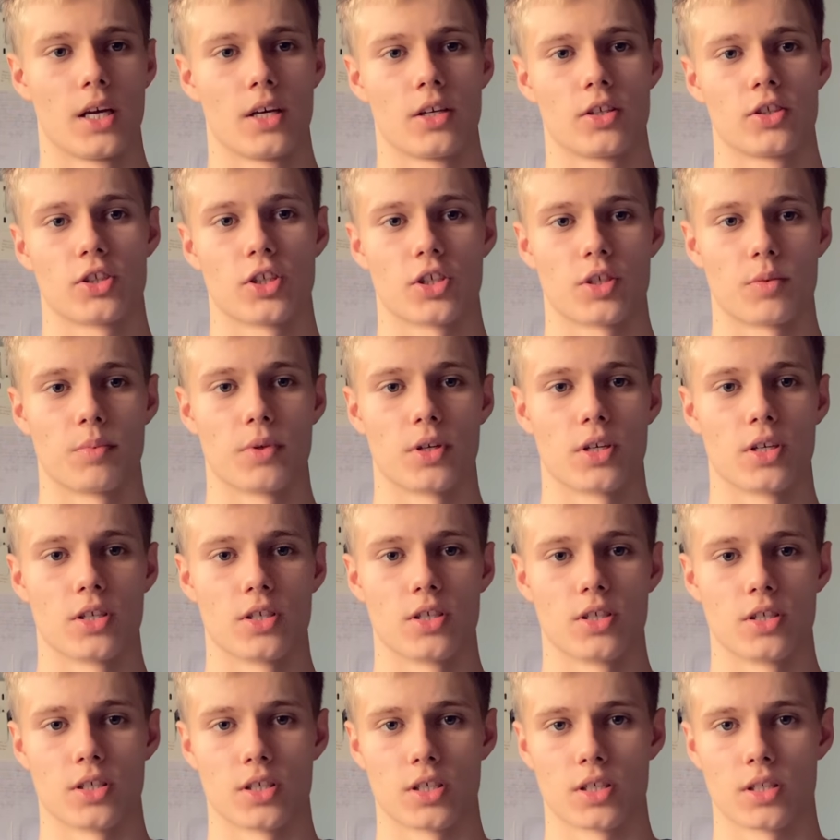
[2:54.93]
just
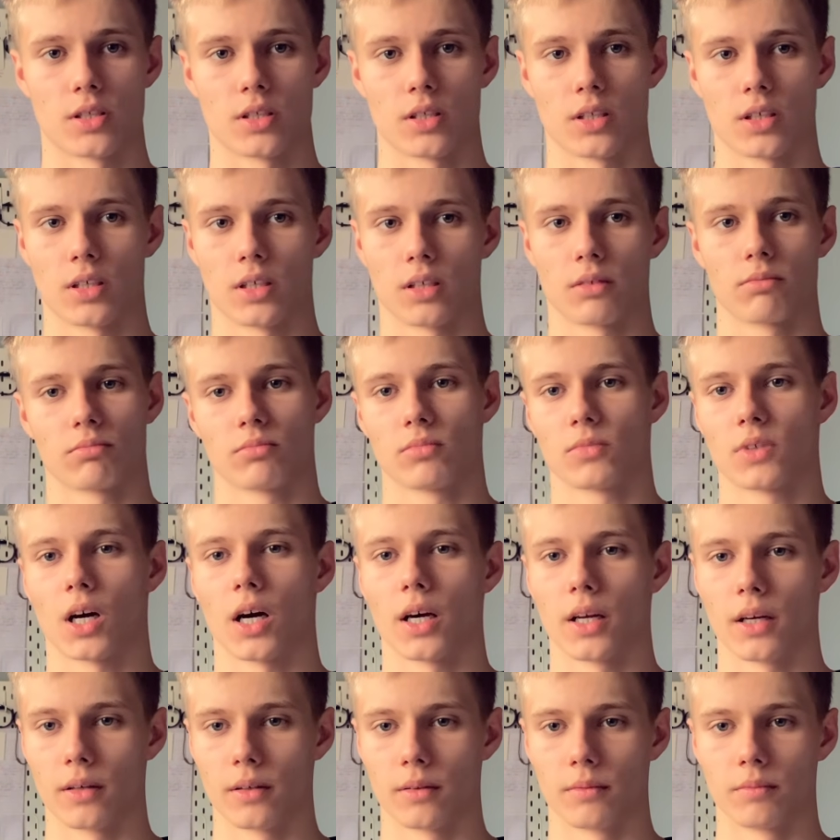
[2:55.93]
because
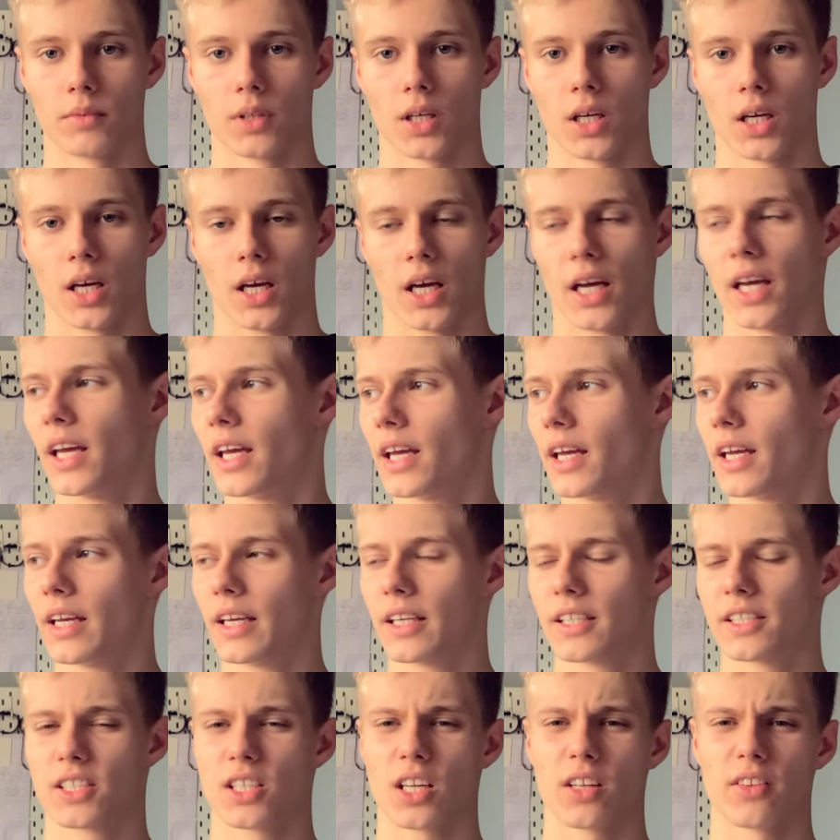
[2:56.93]

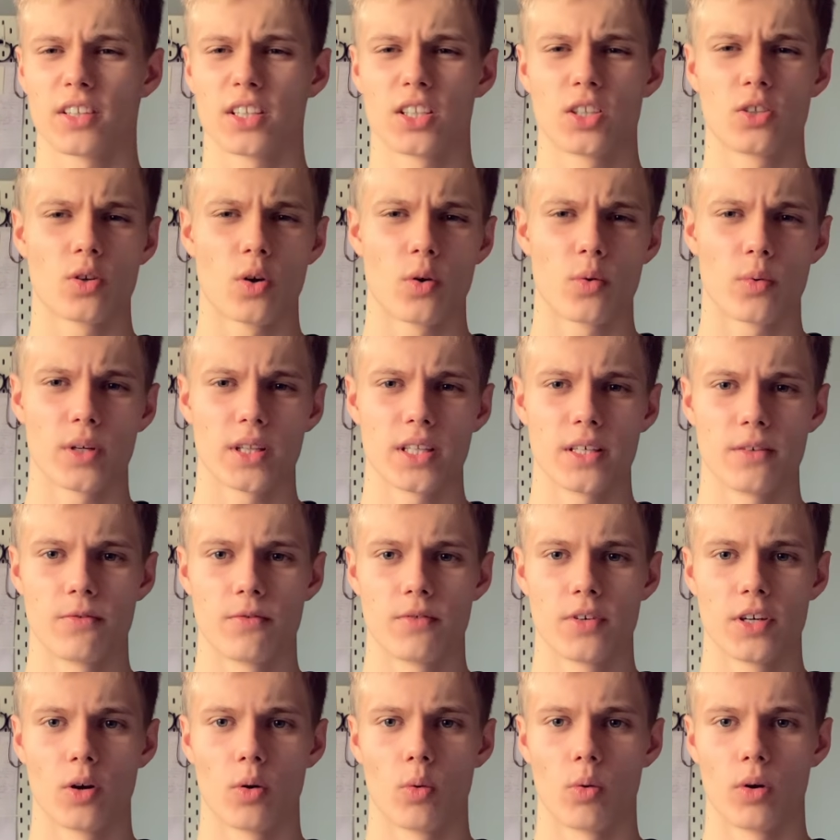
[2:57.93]
it's something you don't really
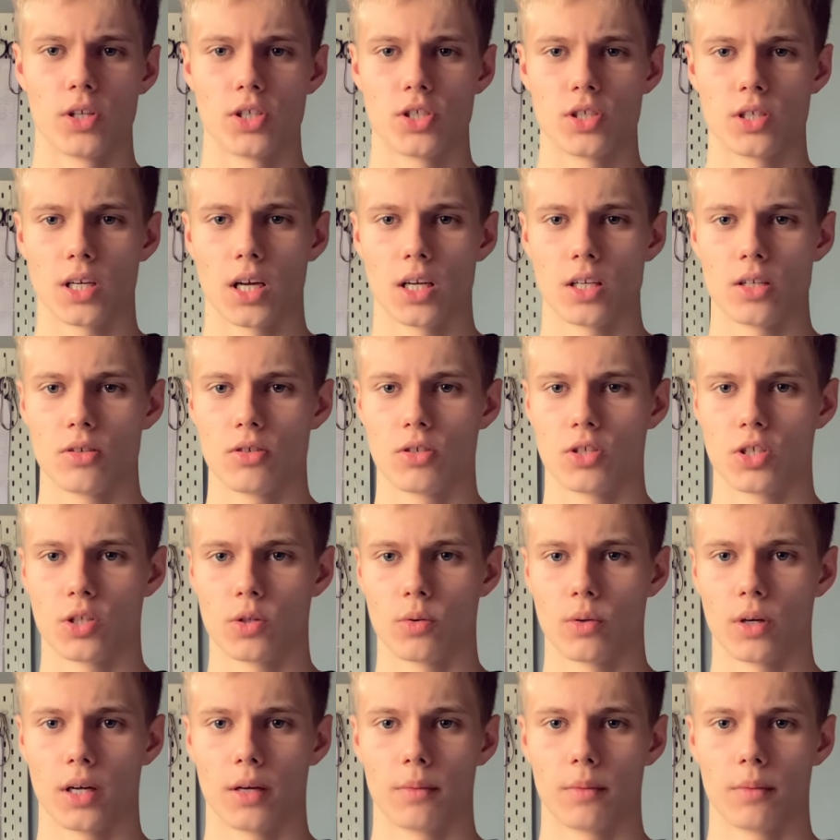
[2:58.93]
feel once you get used to